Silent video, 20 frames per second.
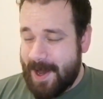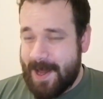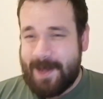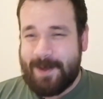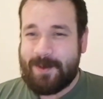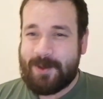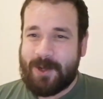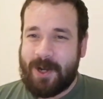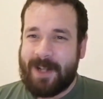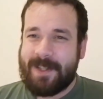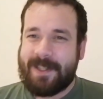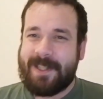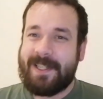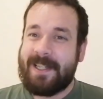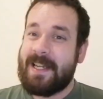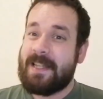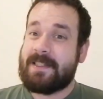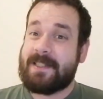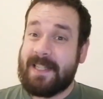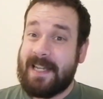He was trying
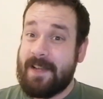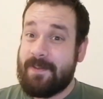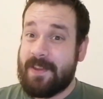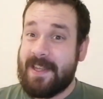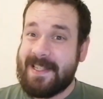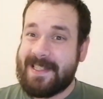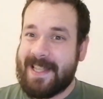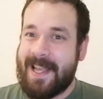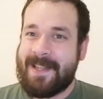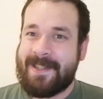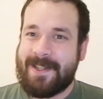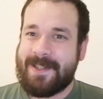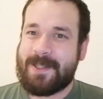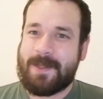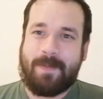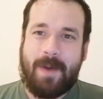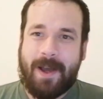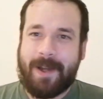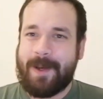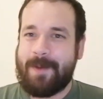to deliver these letters
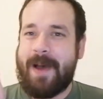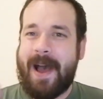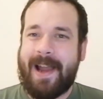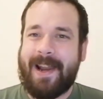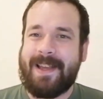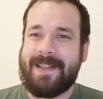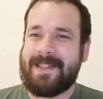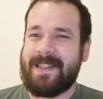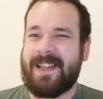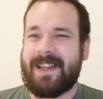to Buckingham Palace,